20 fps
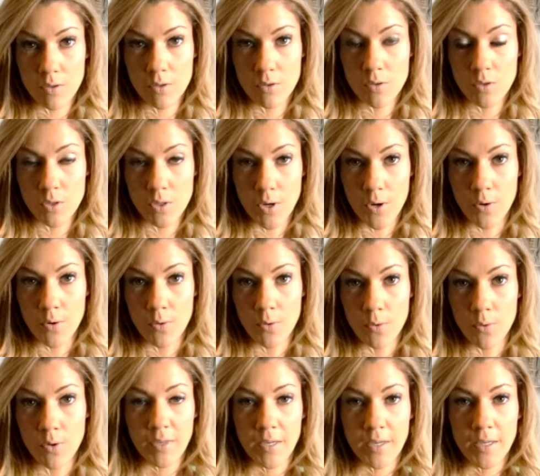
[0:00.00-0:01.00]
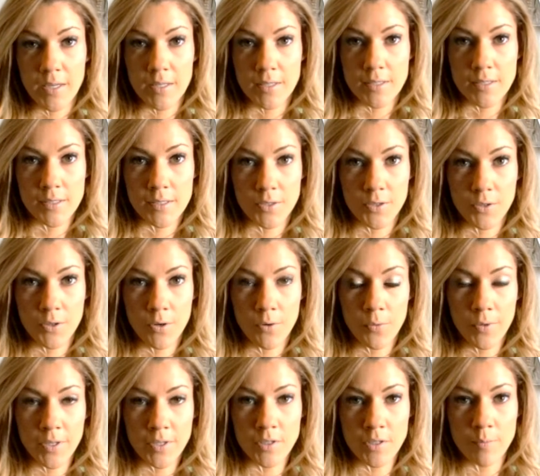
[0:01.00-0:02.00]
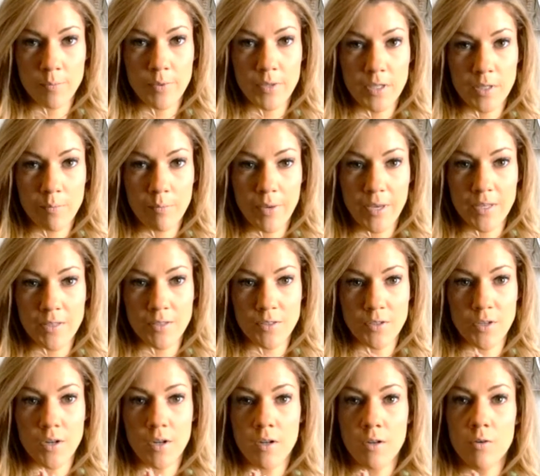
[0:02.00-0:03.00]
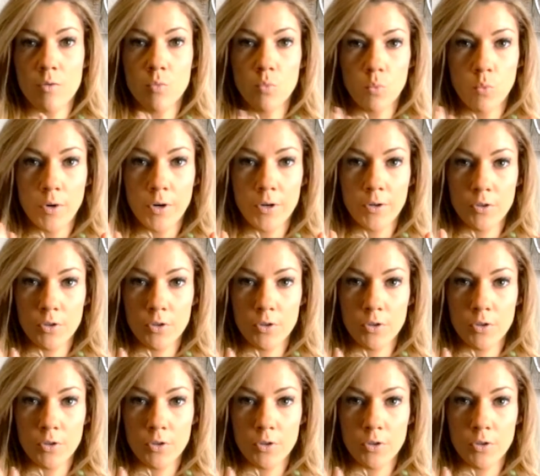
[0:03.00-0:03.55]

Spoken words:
So it's going to be based on where